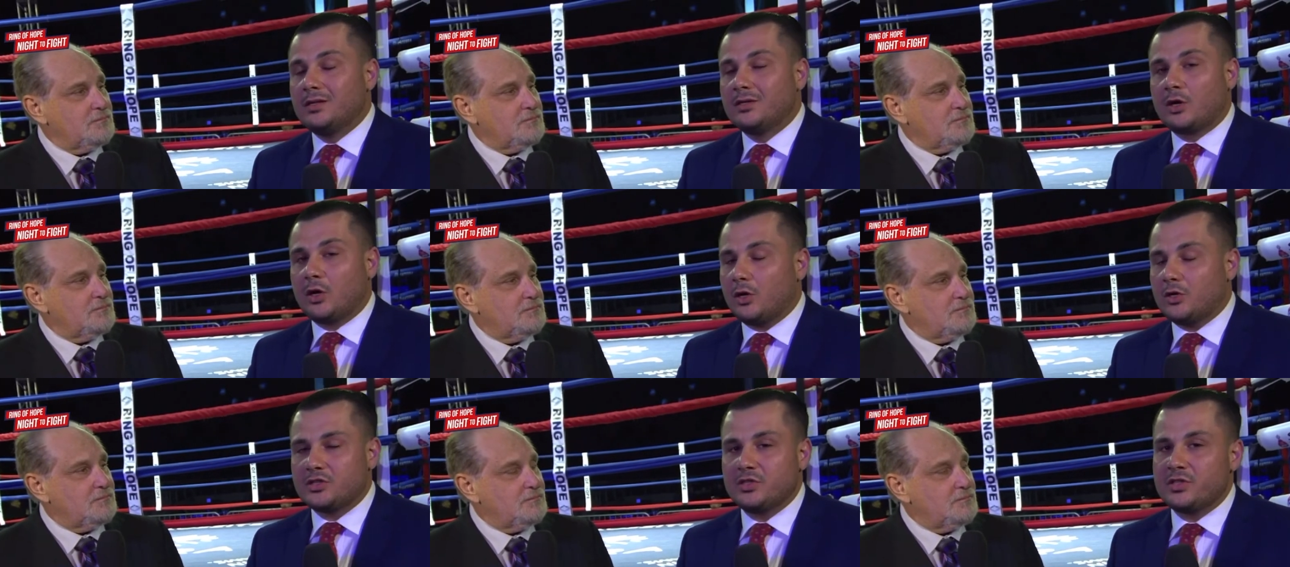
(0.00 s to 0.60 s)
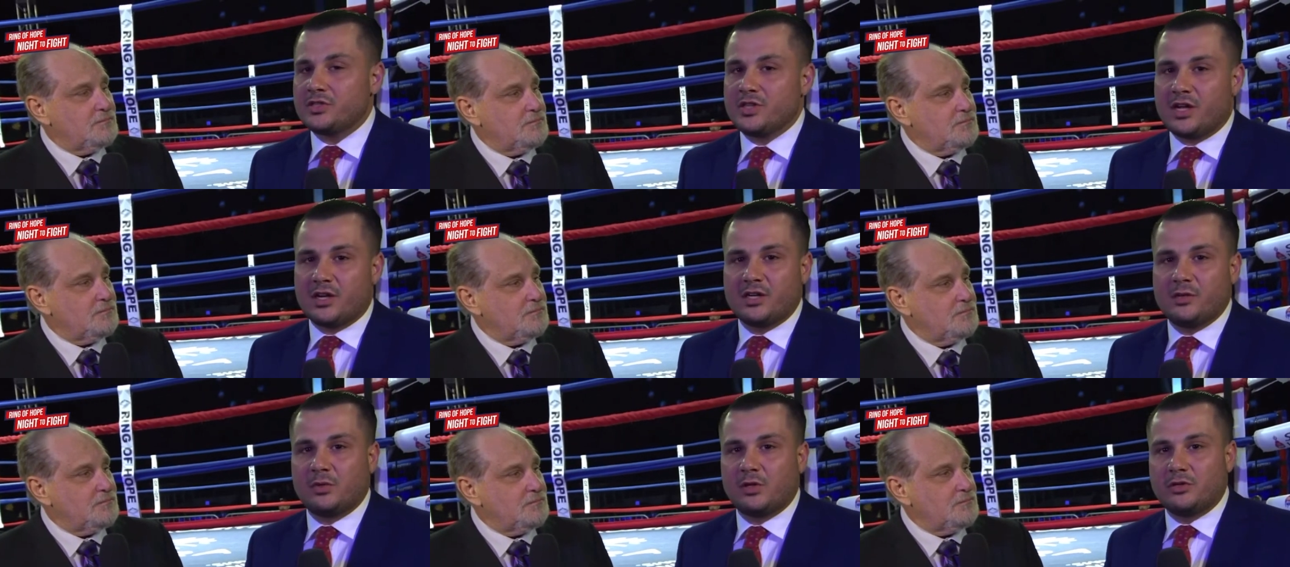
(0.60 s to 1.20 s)
Speaker 1: Carlson does not
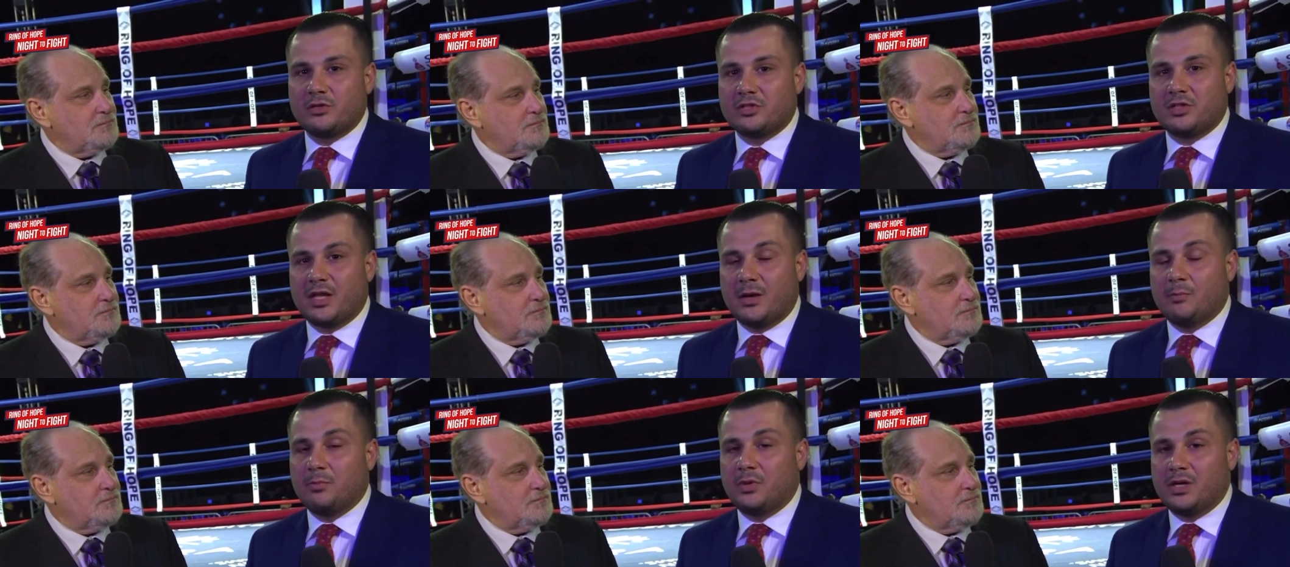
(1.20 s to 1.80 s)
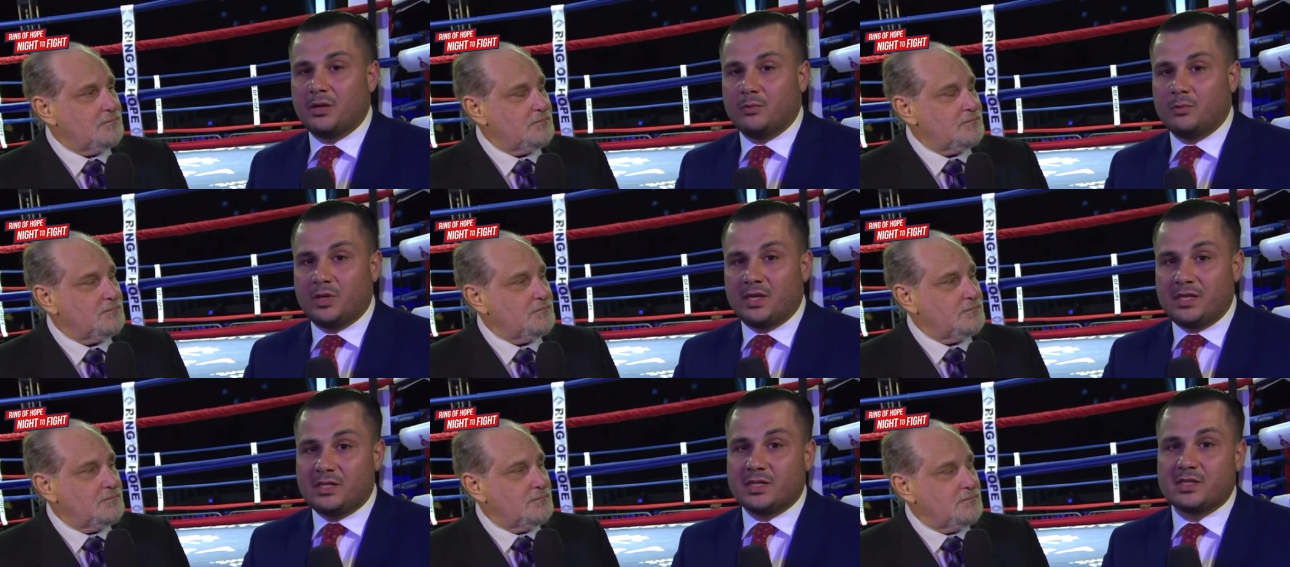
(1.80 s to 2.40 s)
come close to that, but he, what
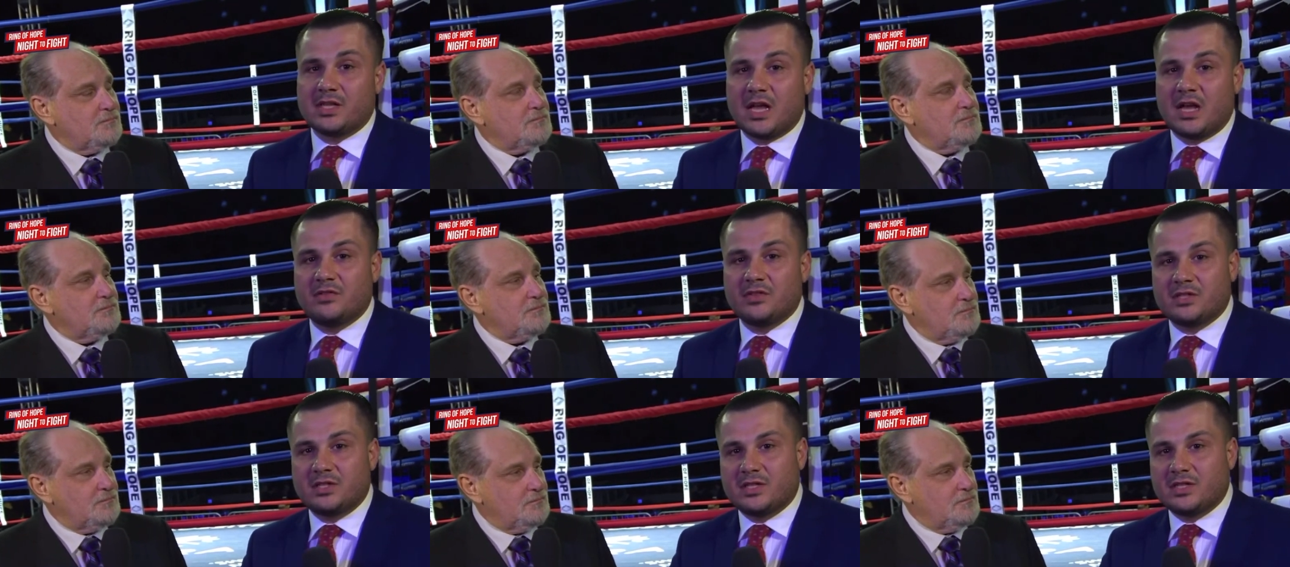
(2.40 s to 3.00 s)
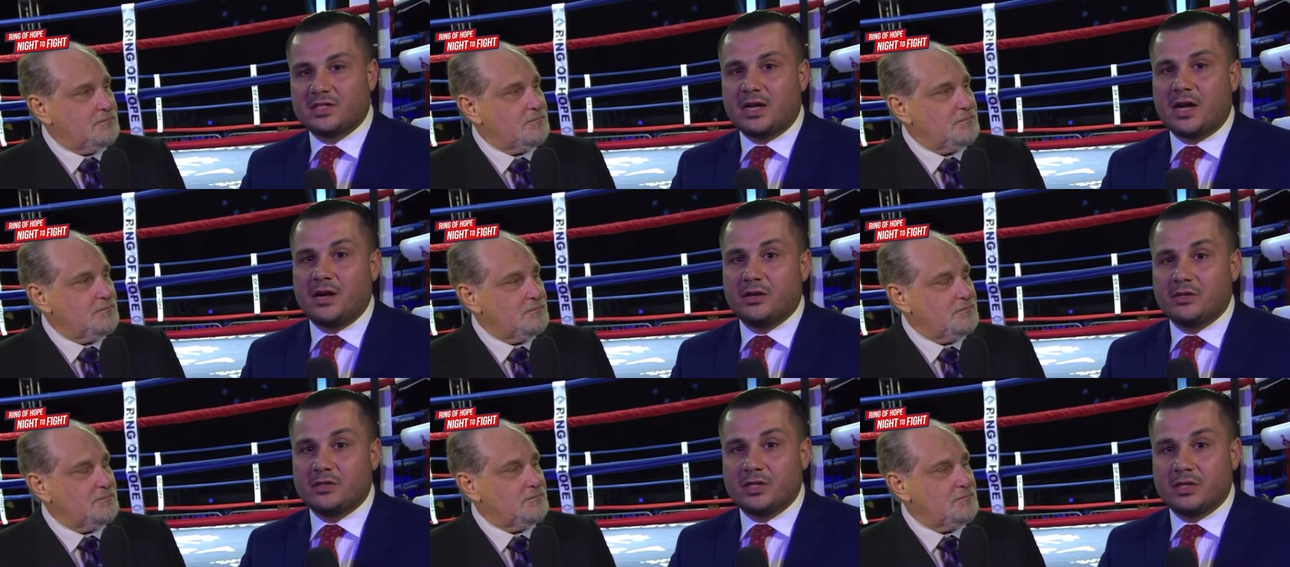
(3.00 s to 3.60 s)
he does have is the
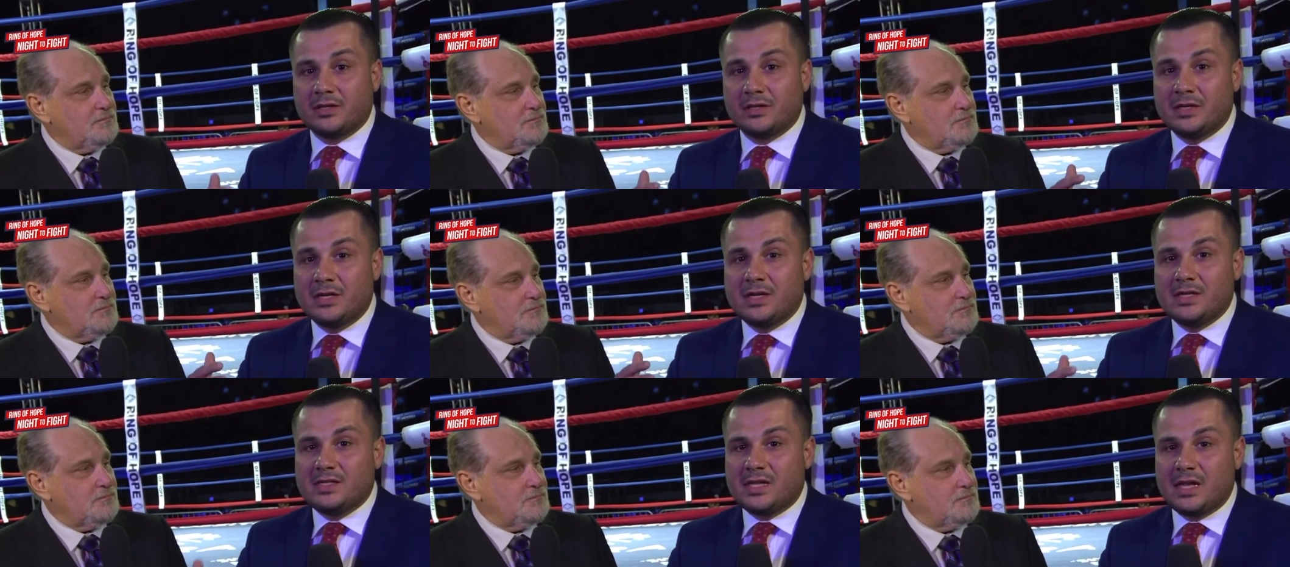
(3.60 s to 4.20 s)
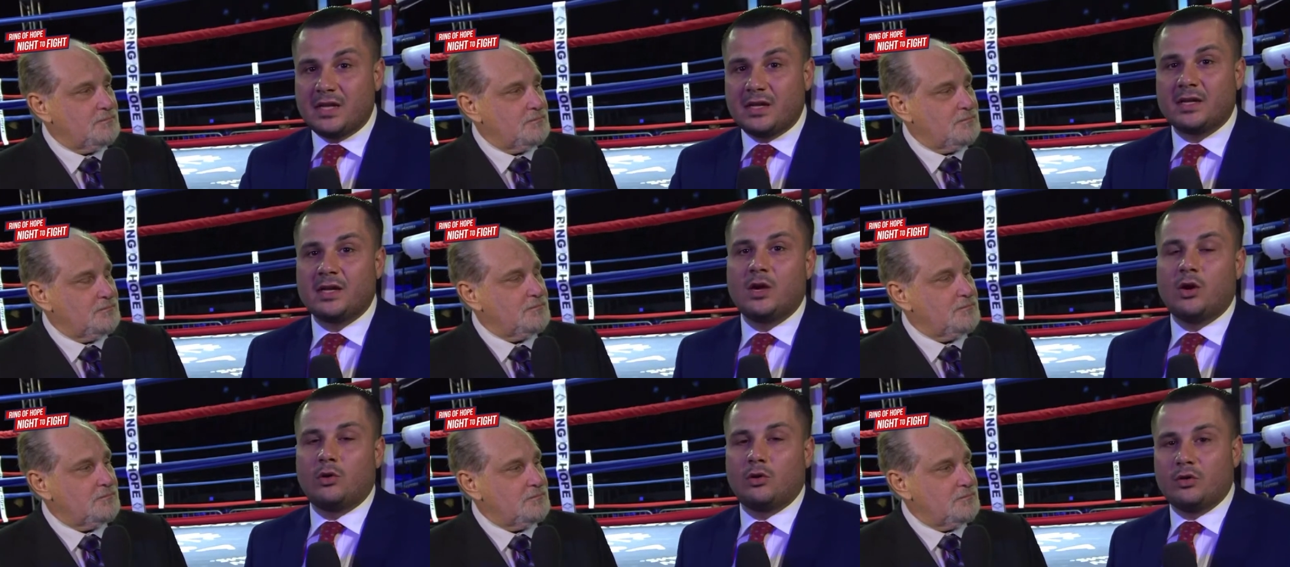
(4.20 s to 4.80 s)
desire to take
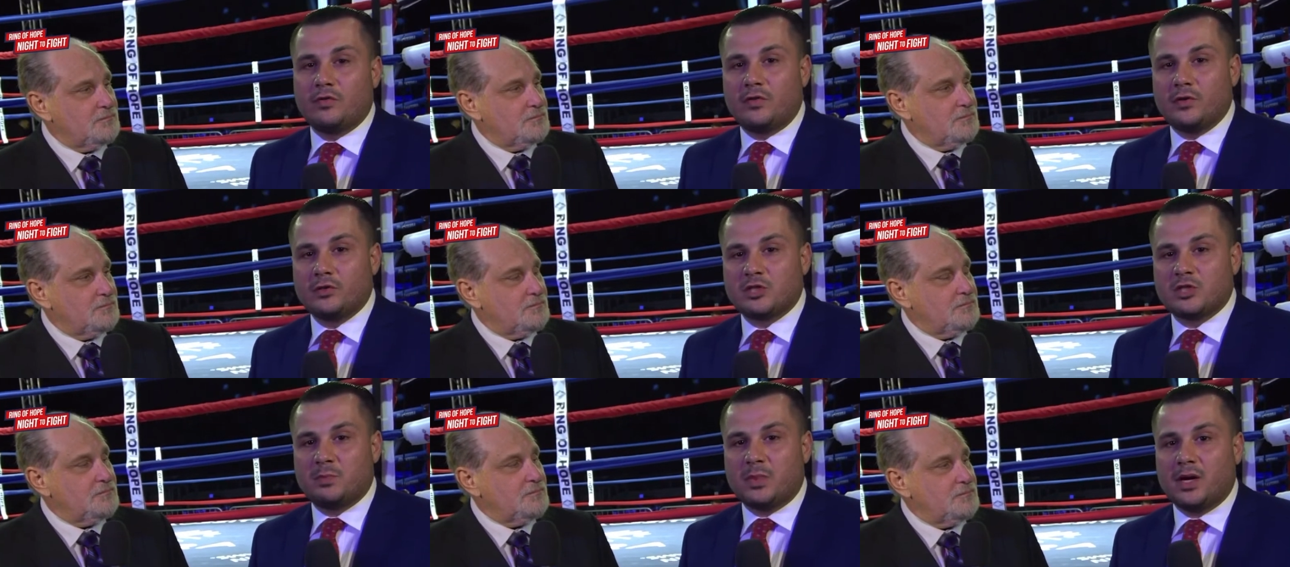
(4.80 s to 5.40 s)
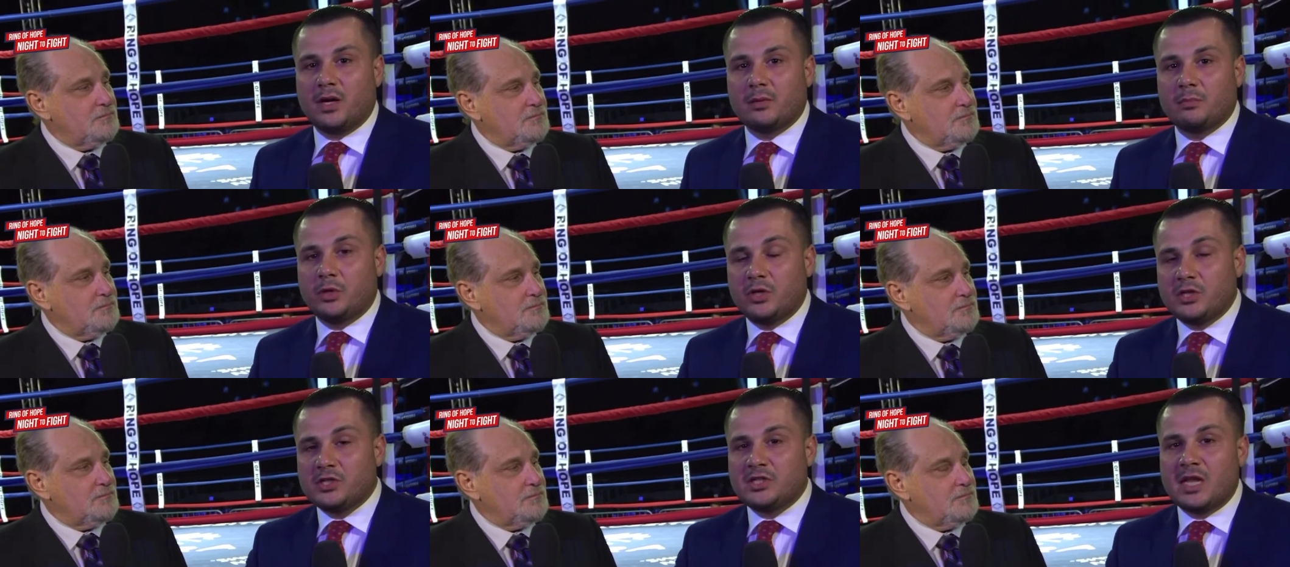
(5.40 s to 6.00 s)
Holyfield's spot,
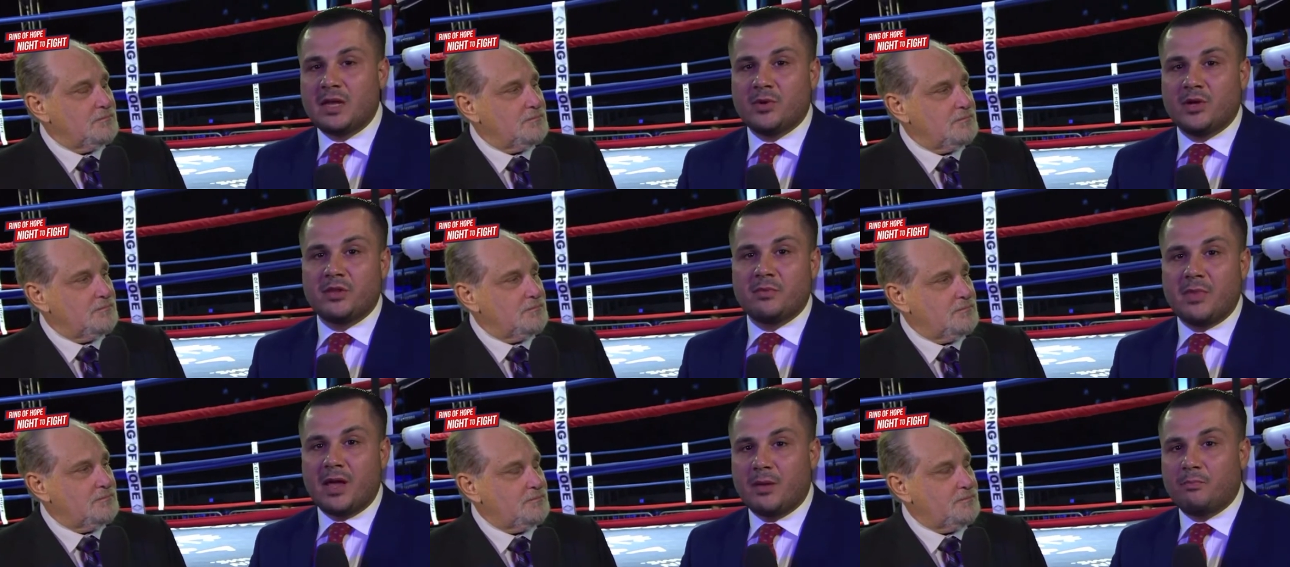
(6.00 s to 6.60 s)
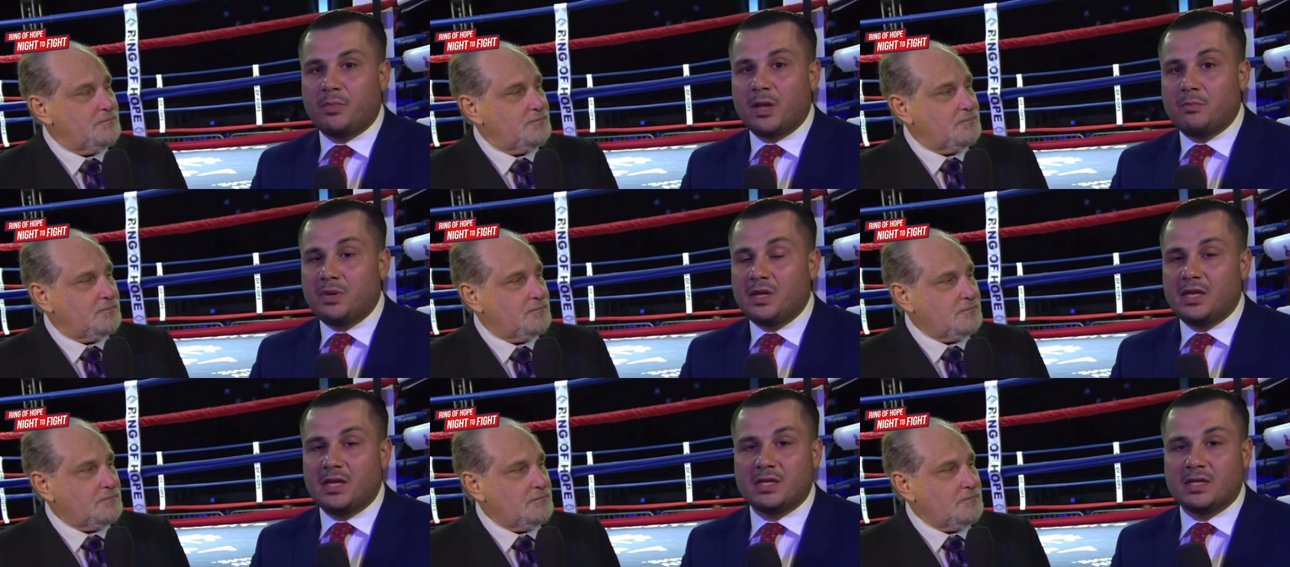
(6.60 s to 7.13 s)
put his name on the map by beating a